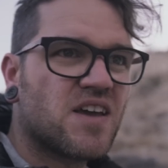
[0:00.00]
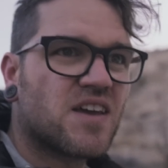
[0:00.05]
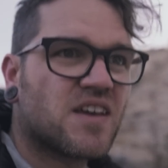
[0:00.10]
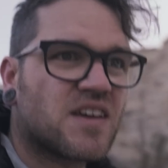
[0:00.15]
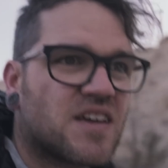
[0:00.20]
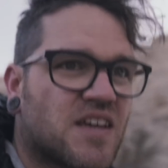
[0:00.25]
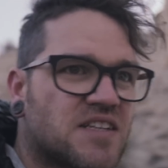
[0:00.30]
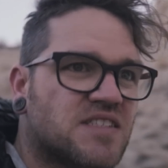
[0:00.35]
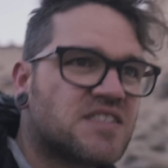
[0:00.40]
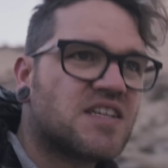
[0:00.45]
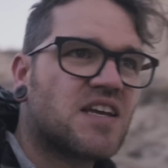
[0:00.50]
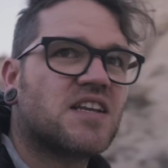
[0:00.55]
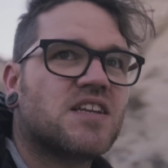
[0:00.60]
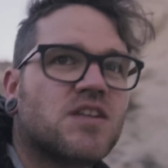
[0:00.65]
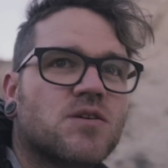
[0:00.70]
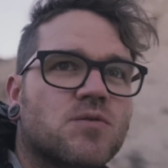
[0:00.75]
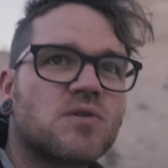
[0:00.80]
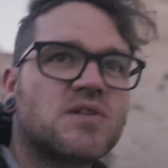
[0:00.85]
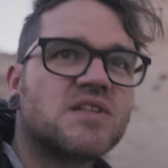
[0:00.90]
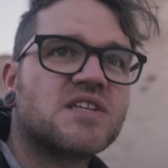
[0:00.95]

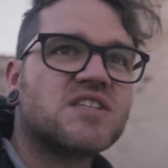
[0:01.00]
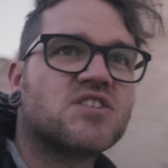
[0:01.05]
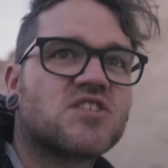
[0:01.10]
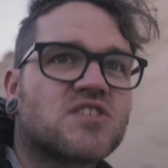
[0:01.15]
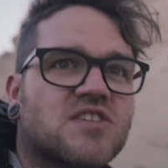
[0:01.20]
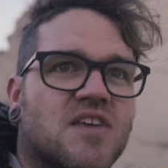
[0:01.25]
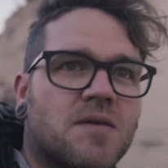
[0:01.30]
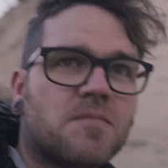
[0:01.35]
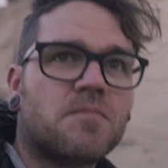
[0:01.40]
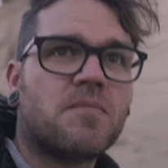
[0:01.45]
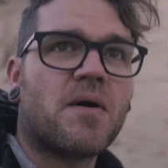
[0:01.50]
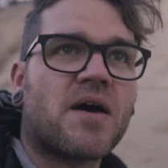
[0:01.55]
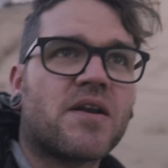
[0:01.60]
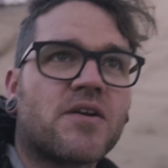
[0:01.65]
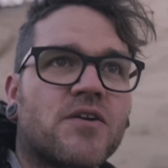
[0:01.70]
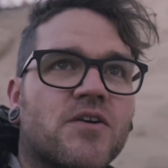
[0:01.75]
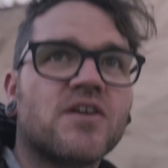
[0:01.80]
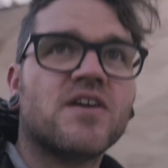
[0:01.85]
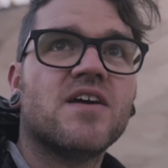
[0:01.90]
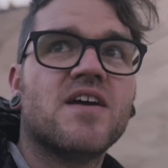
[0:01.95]
continually just get
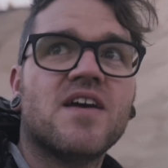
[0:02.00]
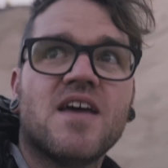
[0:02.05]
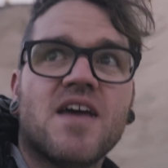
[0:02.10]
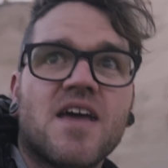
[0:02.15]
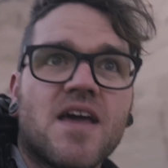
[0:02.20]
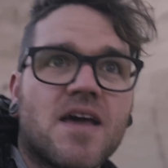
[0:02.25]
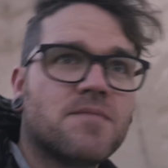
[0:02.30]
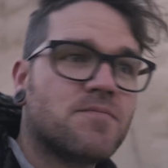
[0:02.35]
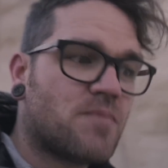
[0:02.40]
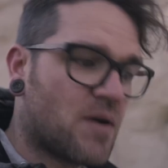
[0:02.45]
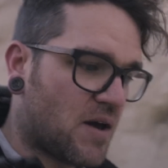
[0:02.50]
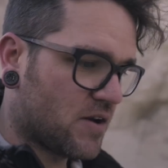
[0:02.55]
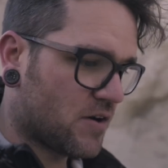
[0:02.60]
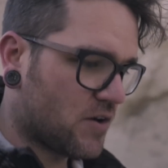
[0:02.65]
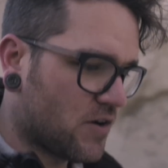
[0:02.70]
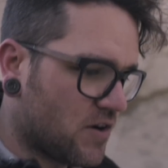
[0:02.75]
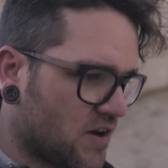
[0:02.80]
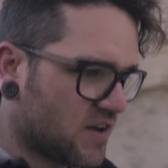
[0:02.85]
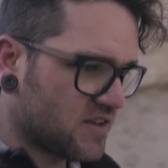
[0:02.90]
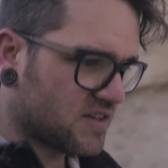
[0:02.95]
better and
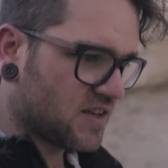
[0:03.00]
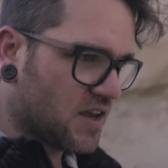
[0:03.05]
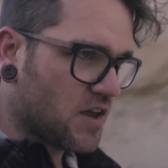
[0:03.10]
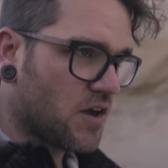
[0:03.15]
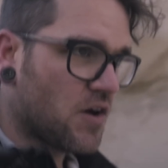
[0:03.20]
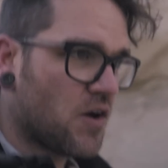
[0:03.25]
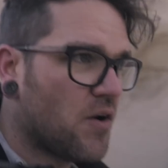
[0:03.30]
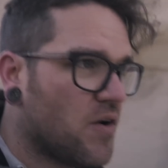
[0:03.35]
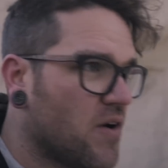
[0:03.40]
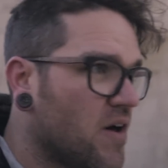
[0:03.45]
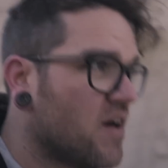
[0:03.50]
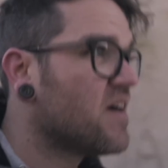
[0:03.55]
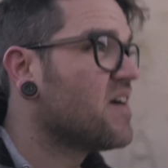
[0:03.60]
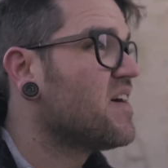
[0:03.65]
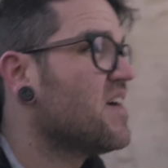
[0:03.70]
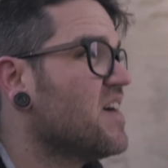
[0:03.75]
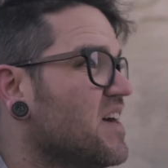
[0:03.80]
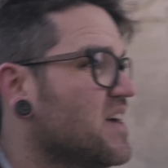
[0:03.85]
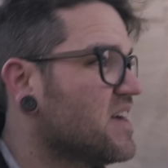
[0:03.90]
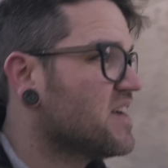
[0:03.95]
better as I go.
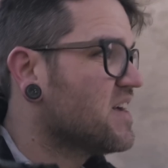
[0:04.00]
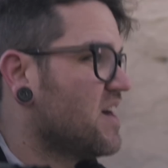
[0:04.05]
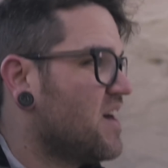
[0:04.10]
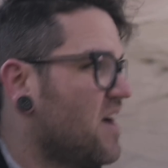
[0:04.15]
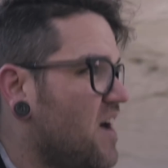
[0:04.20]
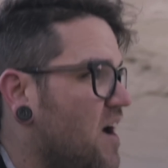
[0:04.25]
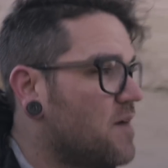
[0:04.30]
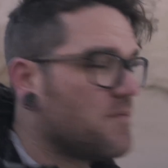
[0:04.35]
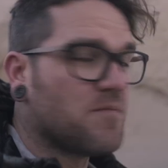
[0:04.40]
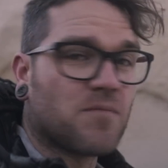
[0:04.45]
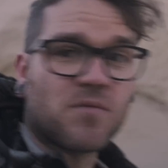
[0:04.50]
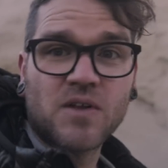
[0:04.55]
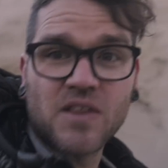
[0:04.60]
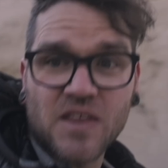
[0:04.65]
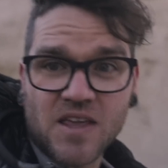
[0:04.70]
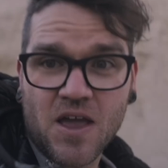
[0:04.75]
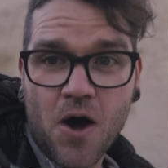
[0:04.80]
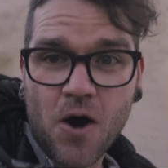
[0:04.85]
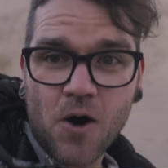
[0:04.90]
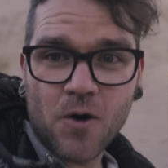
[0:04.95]
I'm
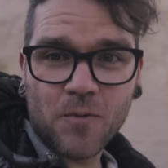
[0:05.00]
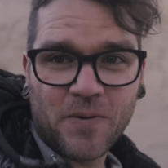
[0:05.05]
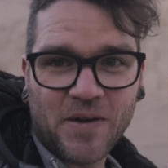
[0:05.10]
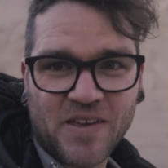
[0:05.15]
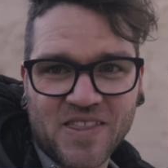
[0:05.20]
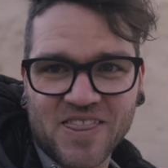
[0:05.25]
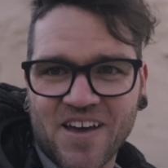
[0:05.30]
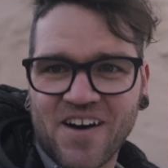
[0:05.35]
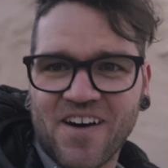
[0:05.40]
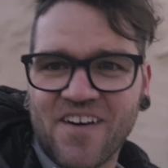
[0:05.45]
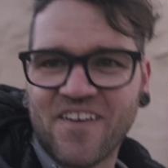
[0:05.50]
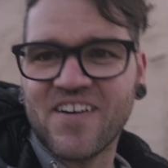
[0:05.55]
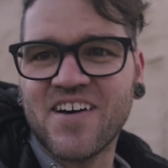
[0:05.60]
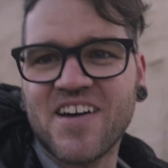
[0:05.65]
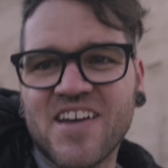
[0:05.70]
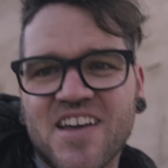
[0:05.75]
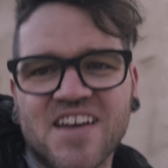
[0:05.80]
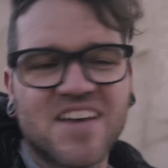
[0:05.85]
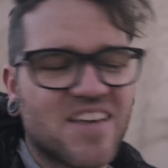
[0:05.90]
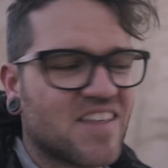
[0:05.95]
really hoping though
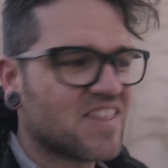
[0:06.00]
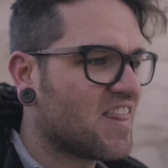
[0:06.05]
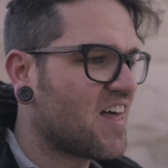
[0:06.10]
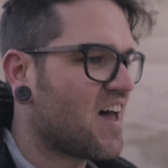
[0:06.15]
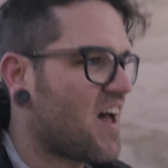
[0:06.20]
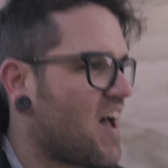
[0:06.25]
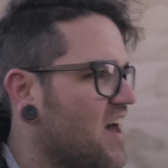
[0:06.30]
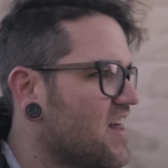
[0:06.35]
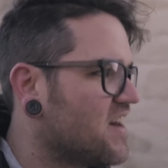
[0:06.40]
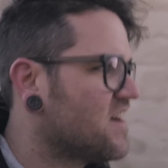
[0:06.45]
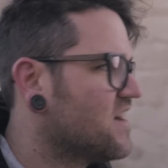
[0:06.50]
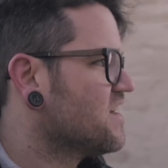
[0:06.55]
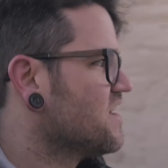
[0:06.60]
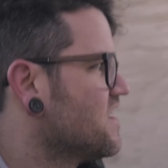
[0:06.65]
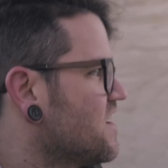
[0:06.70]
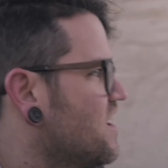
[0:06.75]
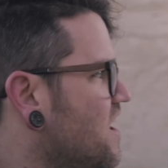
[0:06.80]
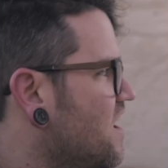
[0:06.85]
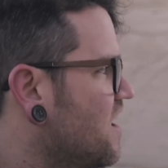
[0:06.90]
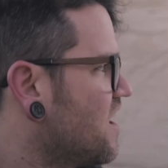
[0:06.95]
that
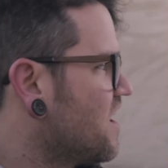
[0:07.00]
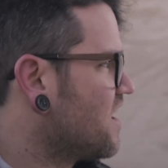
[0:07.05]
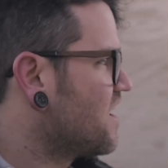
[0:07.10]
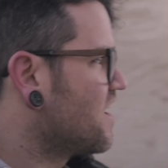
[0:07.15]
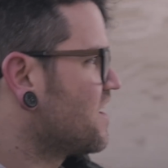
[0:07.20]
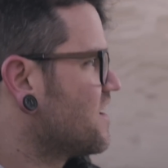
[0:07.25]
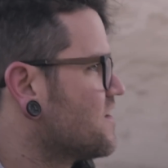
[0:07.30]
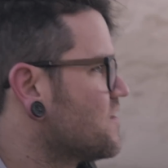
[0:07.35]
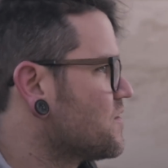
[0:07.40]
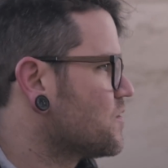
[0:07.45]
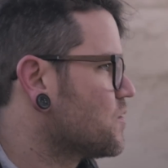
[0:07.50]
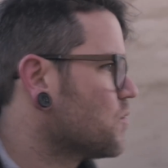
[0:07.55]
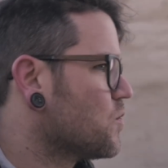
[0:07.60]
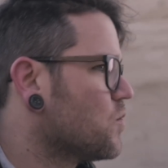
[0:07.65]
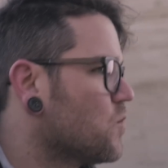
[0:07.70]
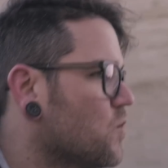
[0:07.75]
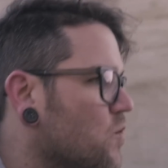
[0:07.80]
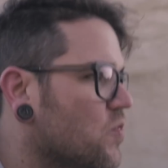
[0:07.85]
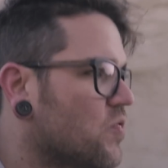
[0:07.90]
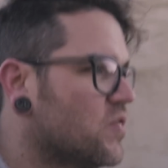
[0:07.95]

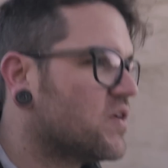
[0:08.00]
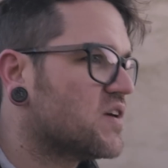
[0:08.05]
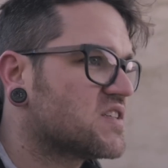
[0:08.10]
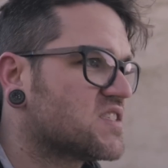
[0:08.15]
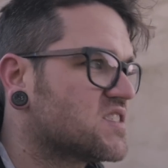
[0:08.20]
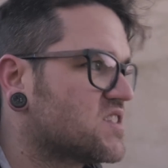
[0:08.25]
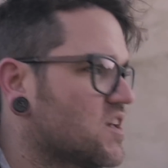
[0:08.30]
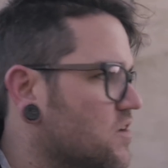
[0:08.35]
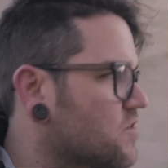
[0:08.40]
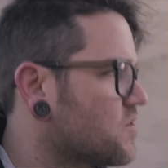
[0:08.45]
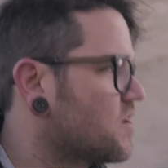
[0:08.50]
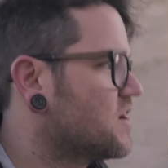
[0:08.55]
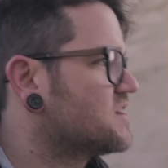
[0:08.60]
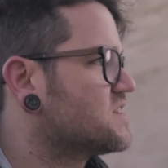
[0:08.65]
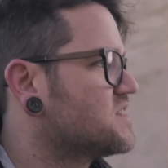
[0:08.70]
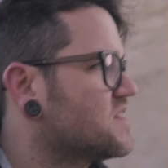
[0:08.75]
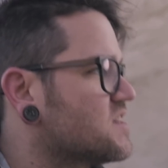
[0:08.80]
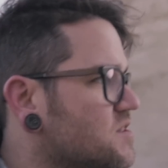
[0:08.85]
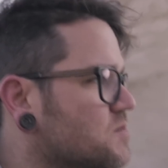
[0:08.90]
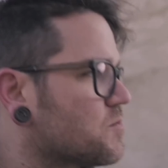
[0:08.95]
this sunrise
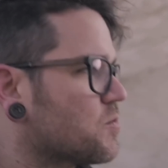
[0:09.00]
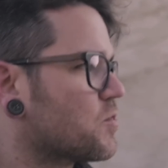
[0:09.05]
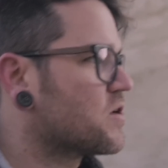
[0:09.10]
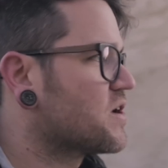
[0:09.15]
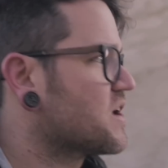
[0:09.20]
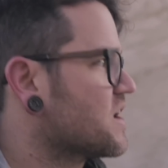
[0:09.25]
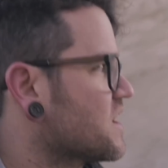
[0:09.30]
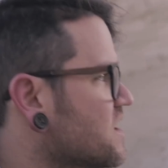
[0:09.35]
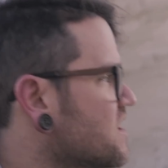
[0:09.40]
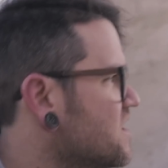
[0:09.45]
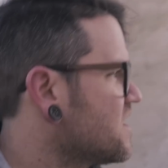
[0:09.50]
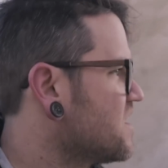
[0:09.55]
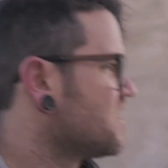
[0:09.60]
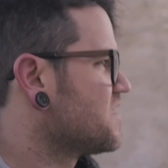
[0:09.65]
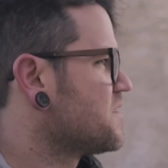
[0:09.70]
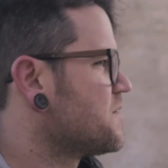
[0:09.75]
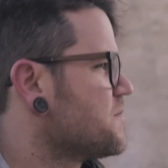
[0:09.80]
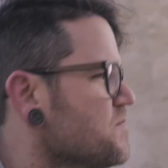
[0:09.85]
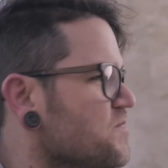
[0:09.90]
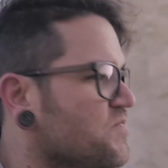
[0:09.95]
this morning
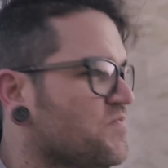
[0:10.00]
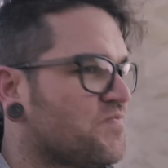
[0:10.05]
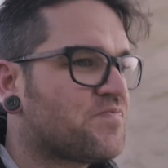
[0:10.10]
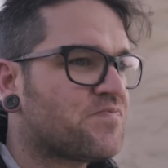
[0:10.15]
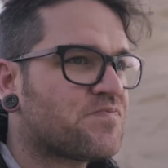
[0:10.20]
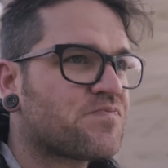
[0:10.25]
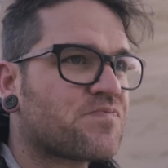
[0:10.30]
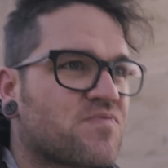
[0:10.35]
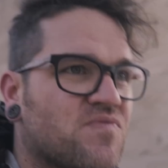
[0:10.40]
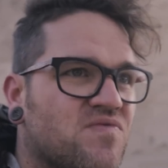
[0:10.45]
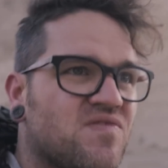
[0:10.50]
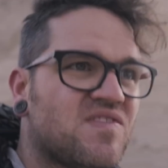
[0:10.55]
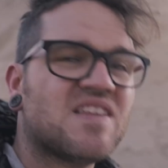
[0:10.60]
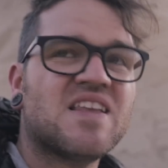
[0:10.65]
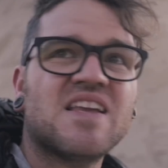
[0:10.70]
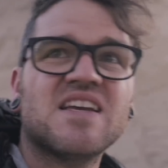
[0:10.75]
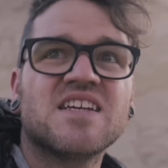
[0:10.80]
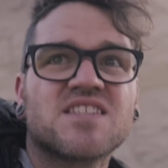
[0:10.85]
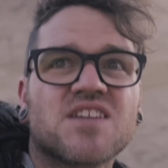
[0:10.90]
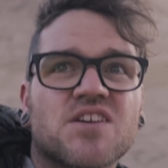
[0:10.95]

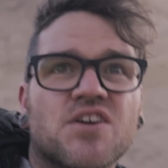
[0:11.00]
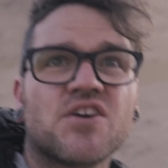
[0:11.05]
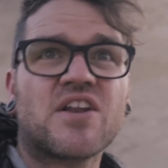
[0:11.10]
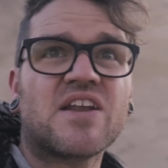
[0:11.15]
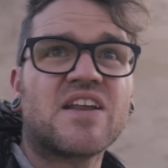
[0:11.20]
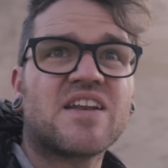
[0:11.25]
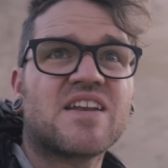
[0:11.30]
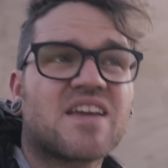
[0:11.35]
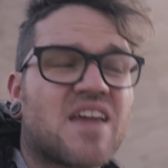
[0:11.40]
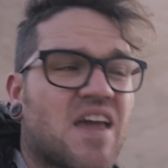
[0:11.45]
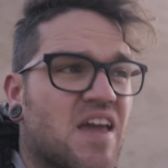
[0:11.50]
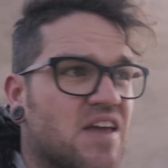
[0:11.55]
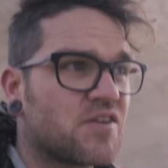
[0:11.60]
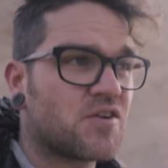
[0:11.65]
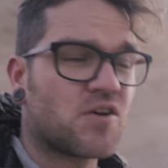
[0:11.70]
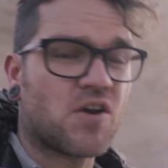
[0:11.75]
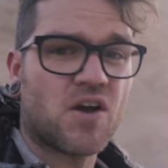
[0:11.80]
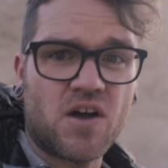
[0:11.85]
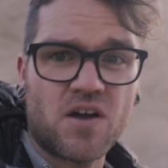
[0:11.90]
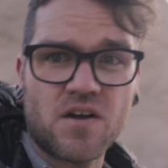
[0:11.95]
is a good
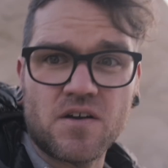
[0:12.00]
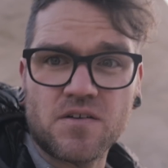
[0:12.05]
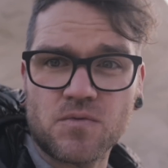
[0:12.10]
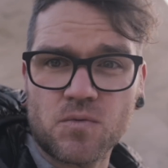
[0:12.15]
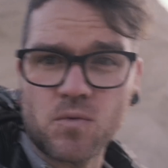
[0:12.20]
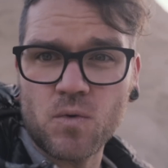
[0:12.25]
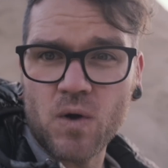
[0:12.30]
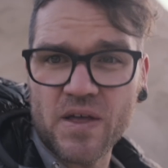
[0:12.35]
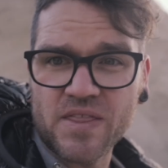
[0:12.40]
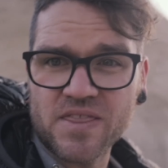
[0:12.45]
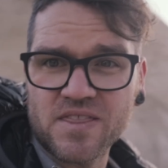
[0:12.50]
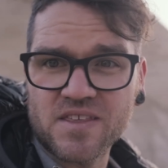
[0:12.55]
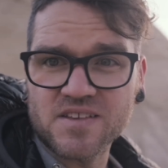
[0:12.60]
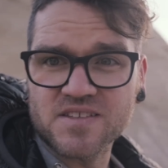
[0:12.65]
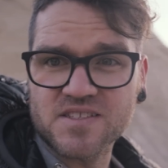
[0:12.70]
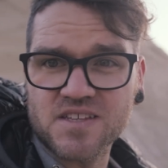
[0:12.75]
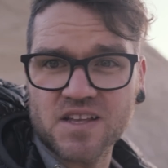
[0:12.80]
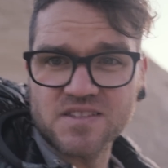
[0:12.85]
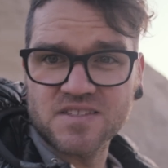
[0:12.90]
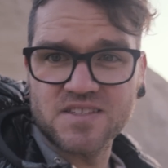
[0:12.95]
indicator of what the
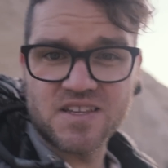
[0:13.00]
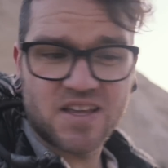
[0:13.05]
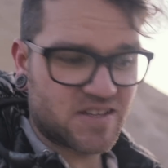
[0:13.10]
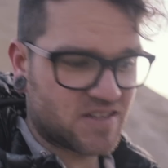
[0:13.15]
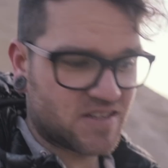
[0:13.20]
sunset